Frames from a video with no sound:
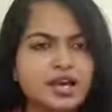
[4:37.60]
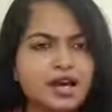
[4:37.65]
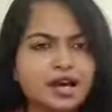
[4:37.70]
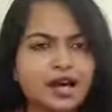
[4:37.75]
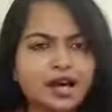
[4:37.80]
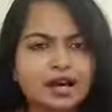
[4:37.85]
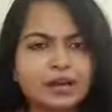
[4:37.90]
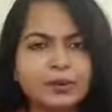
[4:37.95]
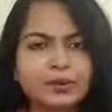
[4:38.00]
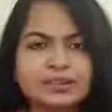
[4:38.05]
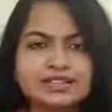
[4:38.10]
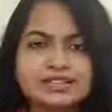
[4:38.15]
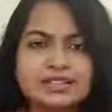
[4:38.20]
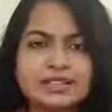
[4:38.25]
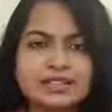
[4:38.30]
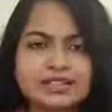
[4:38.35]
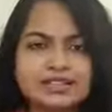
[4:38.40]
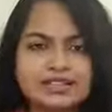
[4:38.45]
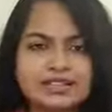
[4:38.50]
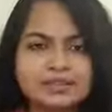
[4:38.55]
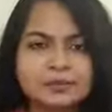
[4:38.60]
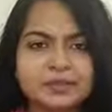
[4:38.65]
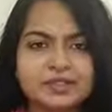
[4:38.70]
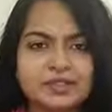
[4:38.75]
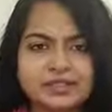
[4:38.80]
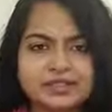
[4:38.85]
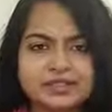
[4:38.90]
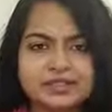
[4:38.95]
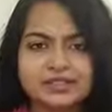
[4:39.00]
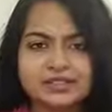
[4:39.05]
I will say in some
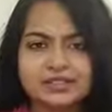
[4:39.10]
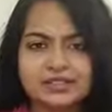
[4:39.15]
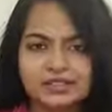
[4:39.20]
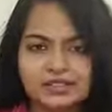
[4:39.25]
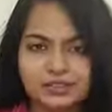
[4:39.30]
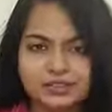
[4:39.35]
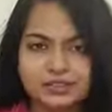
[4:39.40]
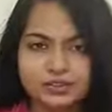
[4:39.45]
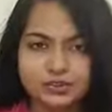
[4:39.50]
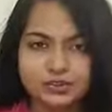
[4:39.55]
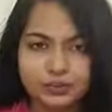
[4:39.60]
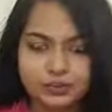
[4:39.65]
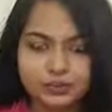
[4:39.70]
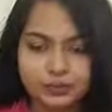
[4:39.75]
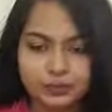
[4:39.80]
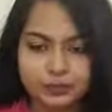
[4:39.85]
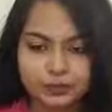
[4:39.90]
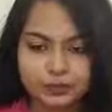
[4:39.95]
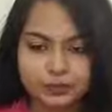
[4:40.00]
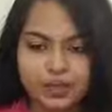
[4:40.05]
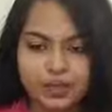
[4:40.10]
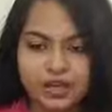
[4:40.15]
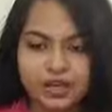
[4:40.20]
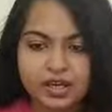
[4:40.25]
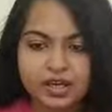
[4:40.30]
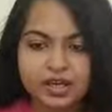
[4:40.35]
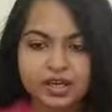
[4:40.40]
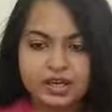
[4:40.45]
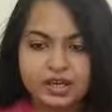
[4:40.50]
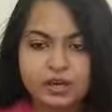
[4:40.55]
cases it is true.
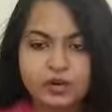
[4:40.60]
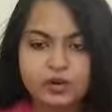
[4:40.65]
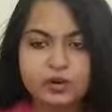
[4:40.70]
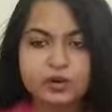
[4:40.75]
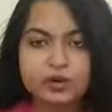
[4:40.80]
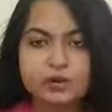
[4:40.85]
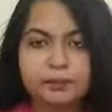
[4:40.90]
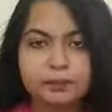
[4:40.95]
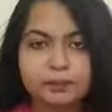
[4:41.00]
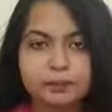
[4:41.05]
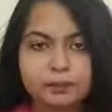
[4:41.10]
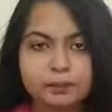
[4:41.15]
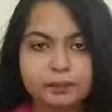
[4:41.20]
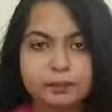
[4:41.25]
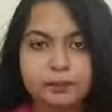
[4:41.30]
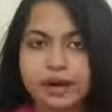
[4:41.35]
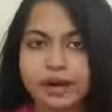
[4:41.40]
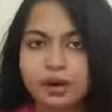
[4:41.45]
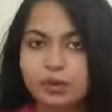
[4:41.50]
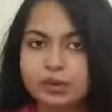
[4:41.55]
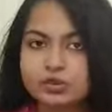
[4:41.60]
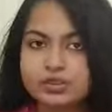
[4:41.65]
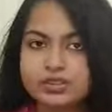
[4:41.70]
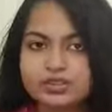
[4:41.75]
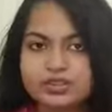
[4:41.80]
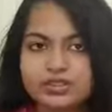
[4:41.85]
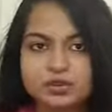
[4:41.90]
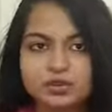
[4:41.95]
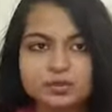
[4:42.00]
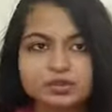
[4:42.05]
Now, I won't
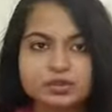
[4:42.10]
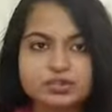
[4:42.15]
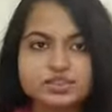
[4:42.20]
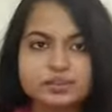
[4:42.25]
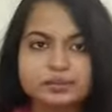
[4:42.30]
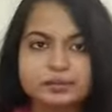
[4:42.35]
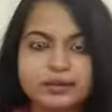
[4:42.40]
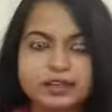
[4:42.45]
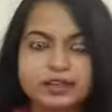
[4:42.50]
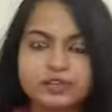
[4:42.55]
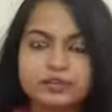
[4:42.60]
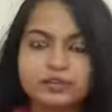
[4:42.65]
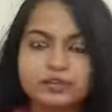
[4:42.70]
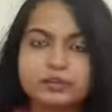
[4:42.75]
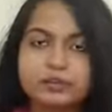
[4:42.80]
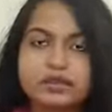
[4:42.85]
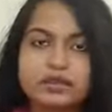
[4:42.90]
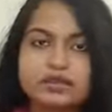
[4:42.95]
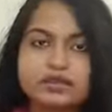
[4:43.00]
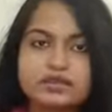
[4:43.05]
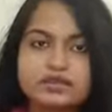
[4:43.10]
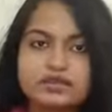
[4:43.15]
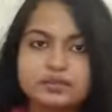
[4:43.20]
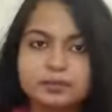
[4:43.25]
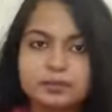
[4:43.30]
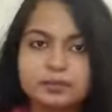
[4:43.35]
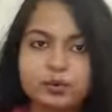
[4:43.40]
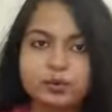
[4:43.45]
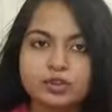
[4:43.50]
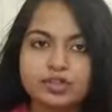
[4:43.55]
say which is better, because
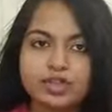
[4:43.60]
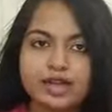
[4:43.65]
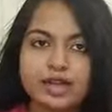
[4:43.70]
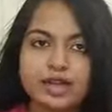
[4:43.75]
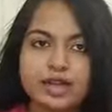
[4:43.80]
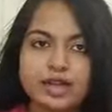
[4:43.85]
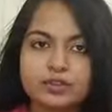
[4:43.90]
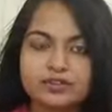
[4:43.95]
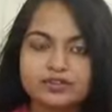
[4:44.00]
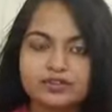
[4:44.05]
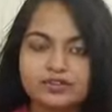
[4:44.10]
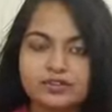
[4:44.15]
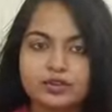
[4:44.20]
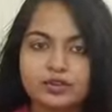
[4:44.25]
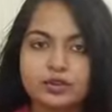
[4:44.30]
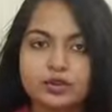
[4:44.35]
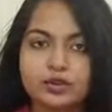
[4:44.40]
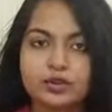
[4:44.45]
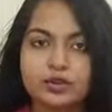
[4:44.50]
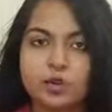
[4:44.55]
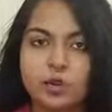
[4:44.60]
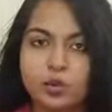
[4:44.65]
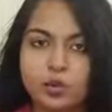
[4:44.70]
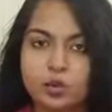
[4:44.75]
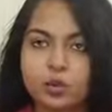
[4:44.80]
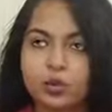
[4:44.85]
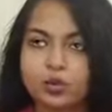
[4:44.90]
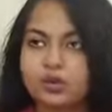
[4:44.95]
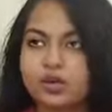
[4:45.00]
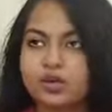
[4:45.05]
both have their
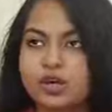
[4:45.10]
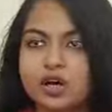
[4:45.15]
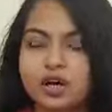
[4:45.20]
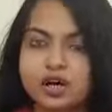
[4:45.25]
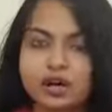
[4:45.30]
own